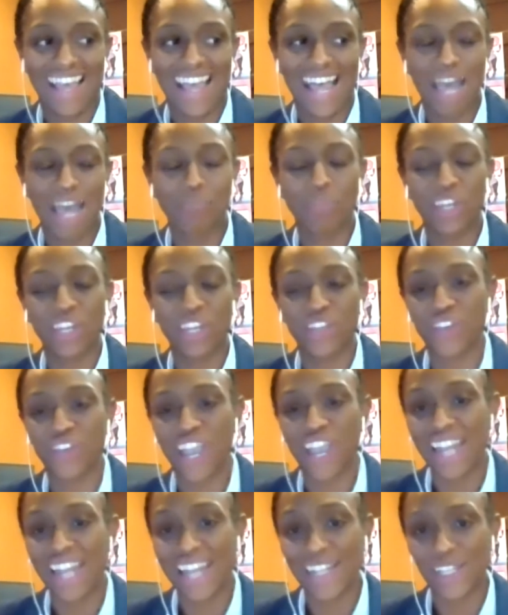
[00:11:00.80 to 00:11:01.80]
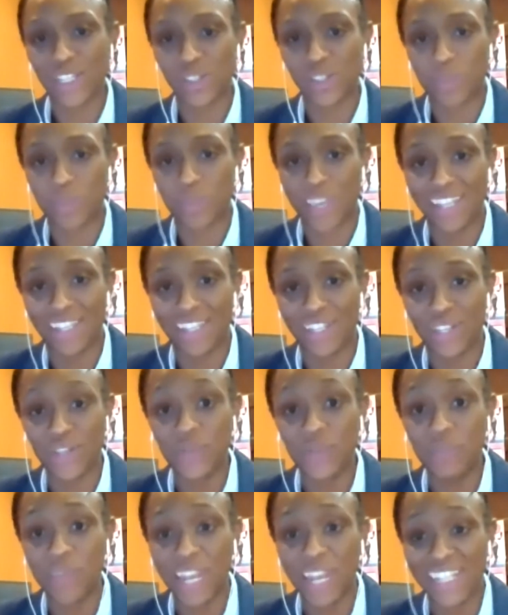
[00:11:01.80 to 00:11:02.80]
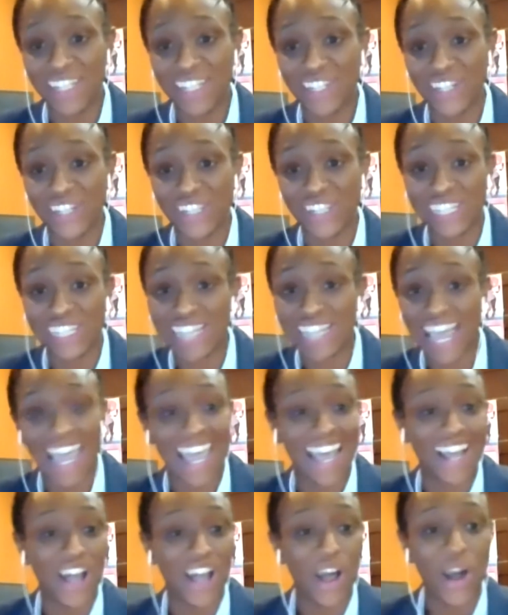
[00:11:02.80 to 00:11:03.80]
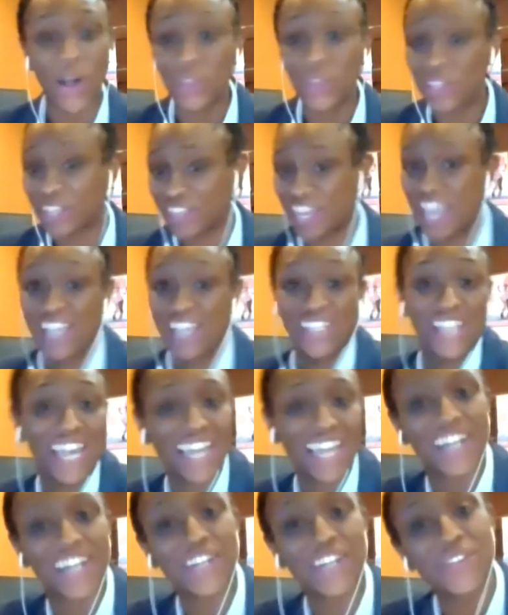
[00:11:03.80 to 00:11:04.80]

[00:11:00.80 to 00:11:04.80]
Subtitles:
I'm going to try not to spend 2 minutes just saying all the things that could